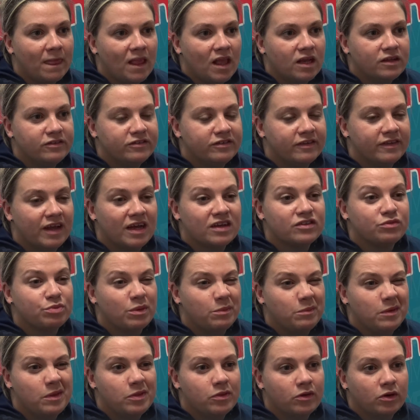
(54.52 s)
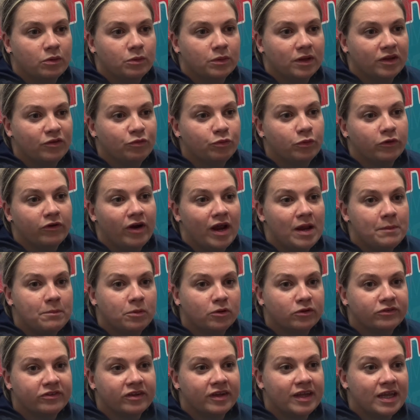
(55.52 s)
So that's when we thought, well, if we're
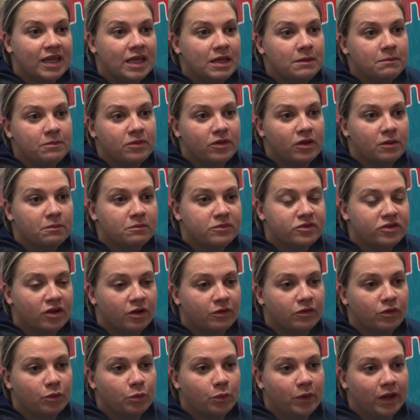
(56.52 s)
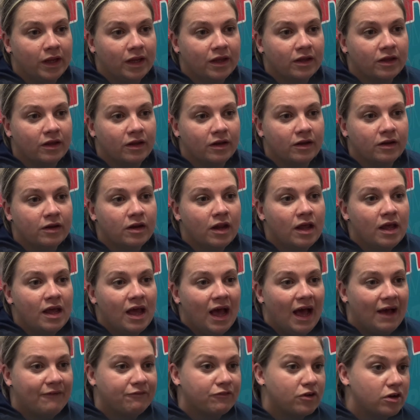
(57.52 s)
able to keep them so that we can
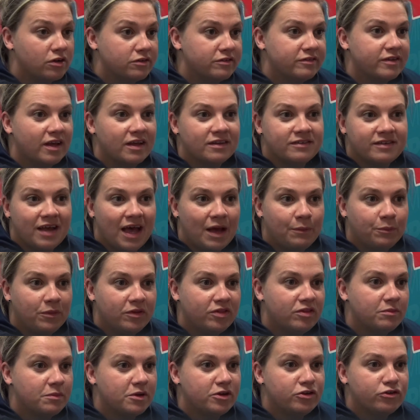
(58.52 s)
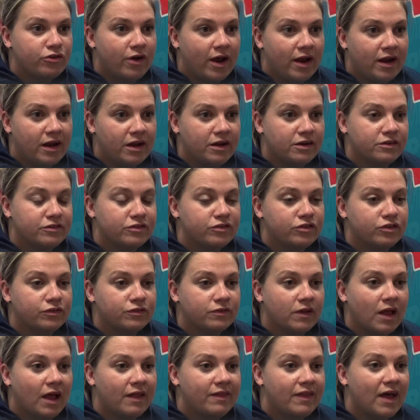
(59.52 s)
have contact time with them at training and stuff
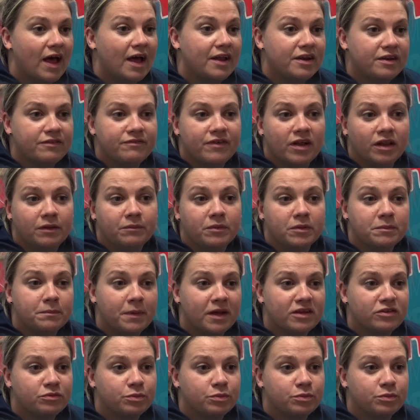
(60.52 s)
like that and develop them best